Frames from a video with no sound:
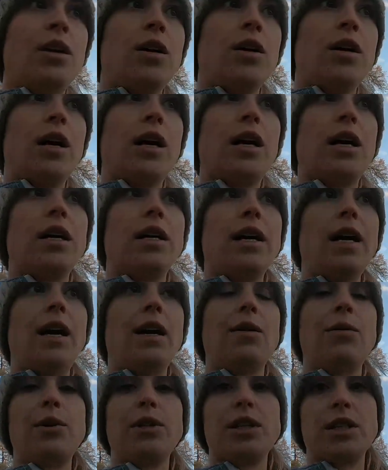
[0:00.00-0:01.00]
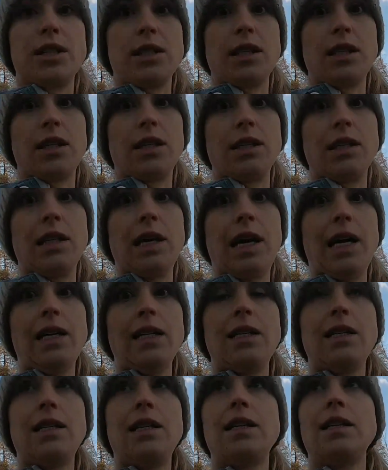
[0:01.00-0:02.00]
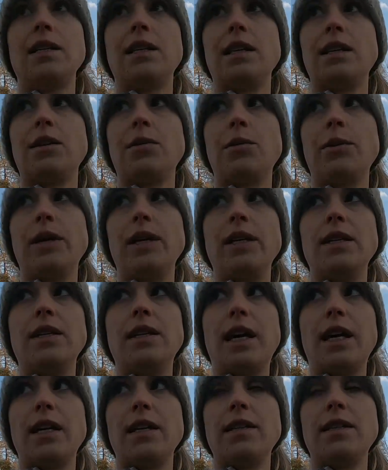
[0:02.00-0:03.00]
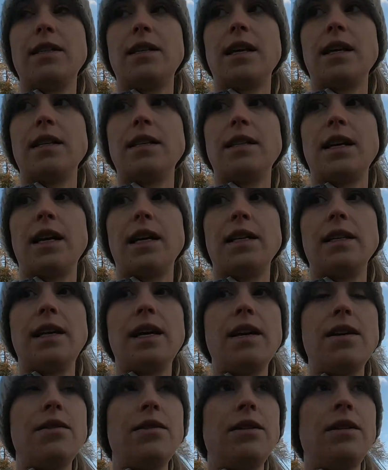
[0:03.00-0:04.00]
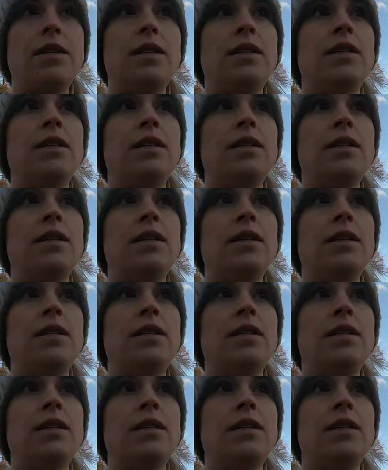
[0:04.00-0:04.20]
yeah, wish us luck on that the wind stays dying down.